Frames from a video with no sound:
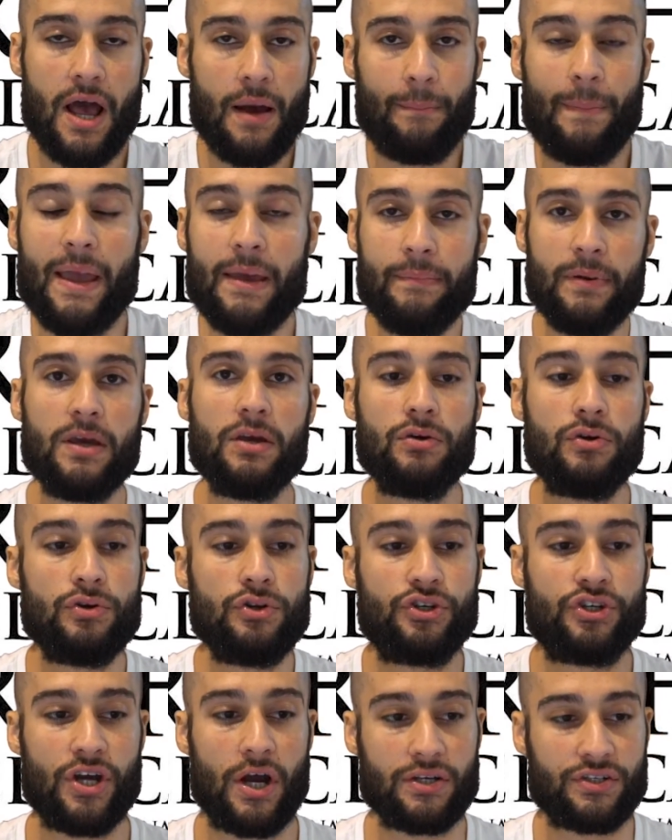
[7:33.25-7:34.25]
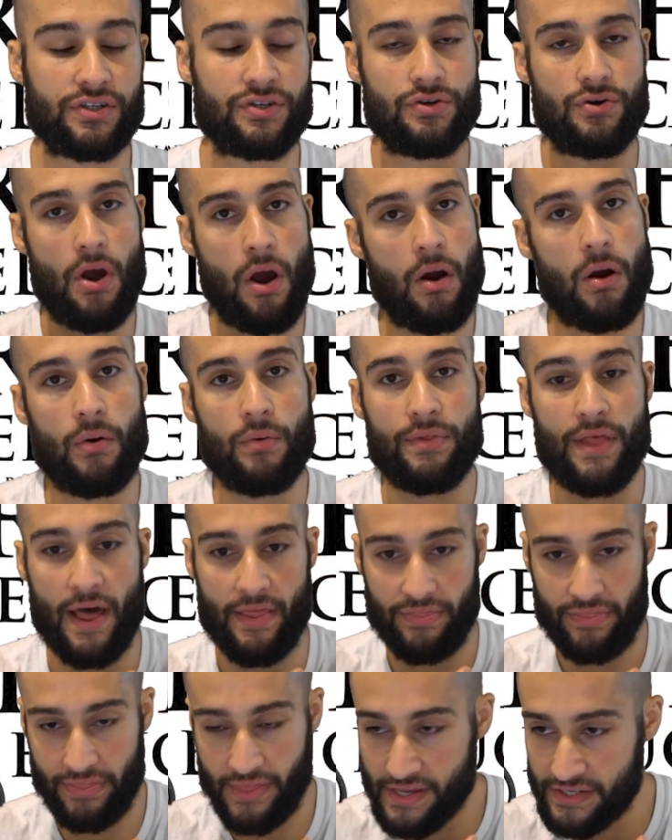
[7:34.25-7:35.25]
Maybe you just know
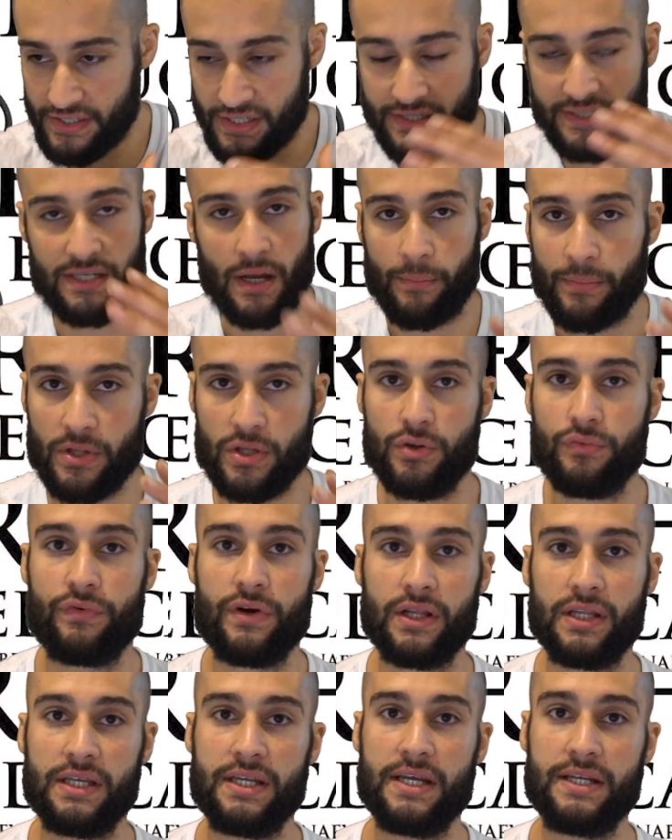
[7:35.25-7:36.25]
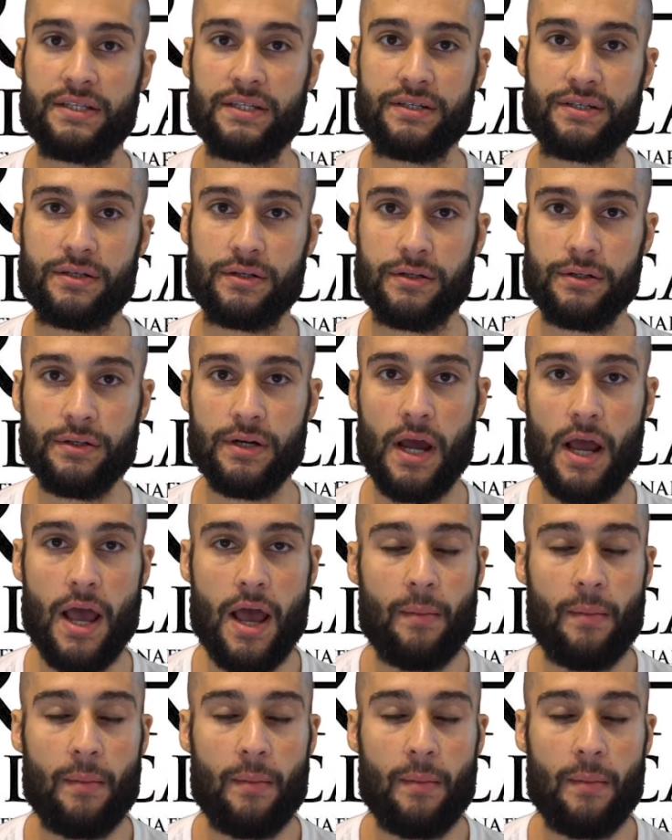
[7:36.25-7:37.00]
that this is something you really need to do,